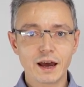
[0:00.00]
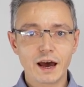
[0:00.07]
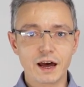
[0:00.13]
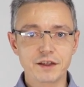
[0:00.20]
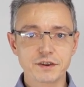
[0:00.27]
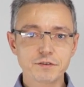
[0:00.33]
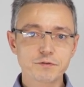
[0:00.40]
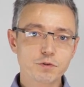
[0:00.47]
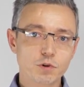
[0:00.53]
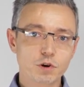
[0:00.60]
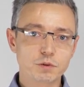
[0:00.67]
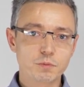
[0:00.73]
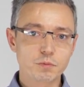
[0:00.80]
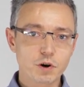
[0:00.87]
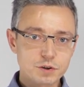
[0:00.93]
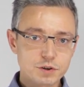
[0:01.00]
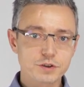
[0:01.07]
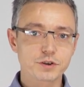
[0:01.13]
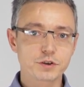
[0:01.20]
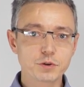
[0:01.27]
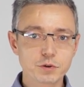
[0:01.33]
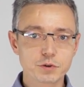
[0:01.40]
And therefore most
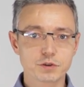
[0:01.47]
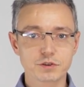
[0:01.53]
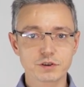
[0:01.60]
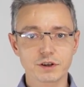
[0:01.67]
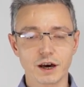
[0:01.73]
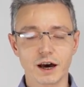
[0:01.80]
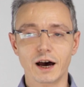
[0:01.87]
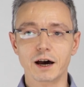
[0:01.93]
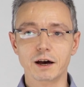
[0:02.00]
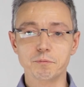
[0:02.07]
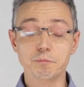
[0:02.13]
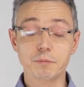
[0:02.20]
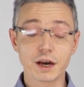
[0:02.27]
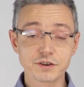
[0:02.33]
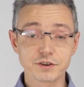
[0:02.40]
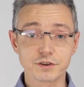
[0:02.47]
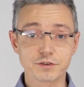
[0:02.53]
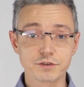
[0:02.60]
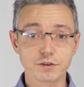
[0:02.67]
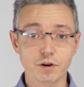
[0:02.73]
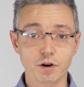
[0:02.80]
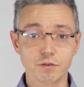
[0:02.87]
used
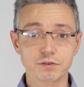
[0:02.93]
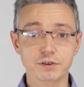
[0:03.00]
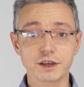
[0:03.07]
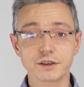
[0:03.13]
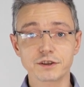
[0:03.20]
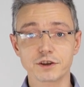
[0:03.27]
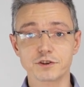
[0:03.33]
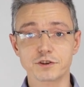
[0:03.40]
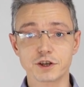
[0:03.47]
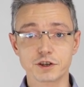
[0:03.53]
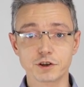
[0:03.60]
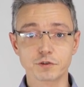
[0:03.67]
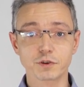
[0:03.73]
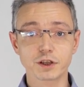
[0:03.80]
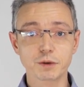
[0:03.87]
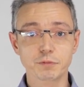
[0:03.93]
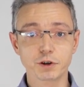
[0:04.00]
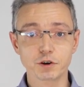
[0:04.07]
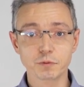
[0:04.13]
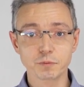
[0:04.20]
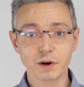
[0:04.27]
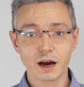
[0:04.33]
measures of linkage
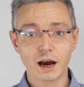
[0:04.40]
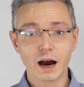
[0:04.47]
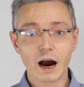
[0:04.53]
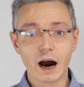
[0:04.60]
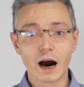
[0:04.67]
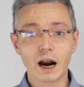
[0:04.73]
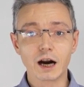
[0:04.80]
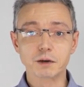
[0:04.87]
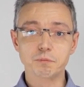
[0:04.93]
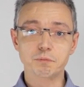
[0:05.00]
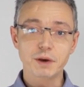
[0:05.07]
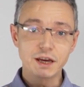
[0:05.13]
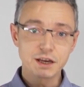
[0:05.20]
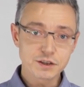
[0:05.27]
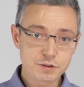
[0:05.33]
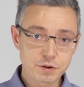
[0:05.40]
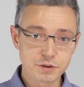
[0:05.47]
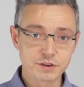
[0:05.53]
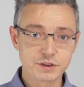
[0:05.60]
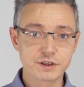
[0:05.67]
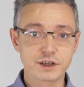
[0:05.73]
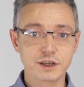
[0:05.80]
disequilibrium are based
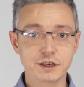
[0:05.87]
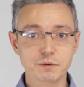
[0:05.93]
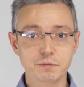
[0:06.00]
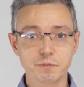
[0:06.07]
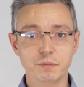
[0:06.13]
on D,